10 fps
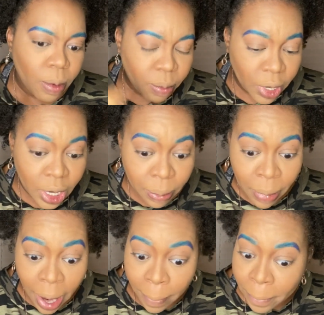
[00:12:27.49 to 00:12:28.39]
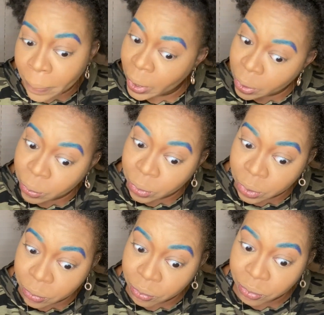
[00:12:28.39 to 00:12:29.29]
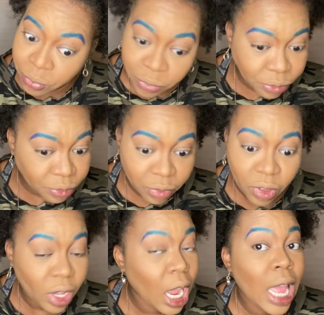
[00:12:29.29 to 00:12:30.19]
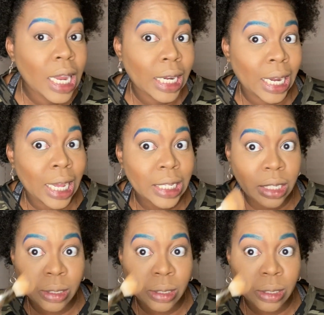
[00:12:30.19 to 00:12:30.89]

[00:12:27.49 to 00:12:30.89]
But in my mirror, not so